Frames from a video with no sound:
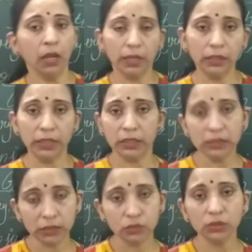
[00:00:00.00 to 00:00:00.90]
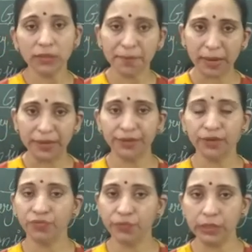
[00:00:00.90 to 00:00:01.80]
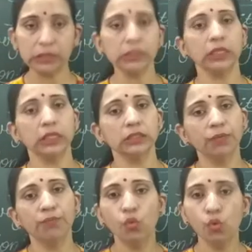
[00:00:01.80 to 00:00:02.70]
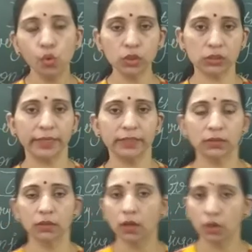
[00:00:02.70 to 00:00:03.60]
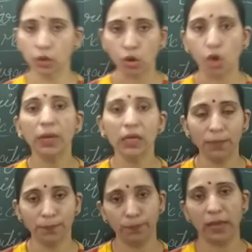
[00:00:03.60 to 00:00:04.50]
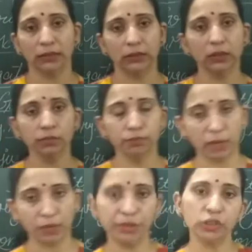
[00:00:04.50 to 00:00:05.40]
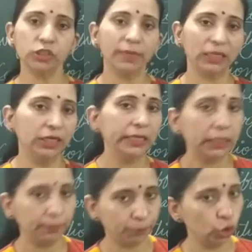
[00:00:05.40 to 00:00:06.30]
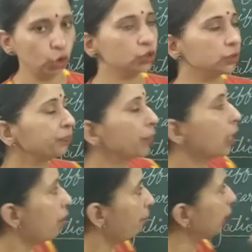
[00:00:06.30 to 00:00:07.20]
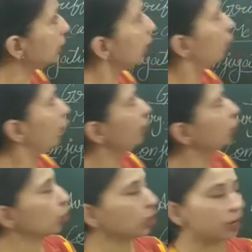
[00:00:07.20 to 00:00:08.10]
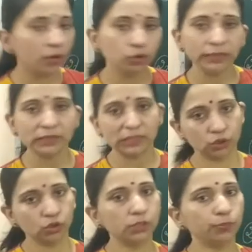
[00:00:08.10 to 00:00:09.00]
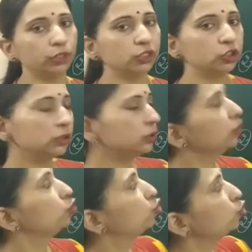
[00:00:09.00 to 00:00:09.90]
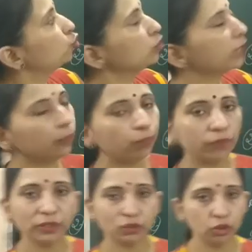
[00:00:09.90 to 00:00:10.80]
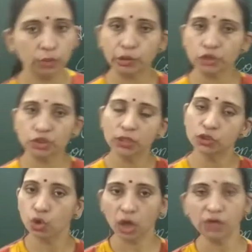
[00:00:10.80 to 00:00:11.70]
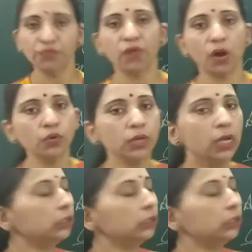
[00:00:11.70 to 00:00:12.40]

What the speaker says: In the asexual, the binary fission is the most commonly method by which the bacteria reproduce. But when we talk about the sexual reproduction, the two type of sexual reproduction is not found.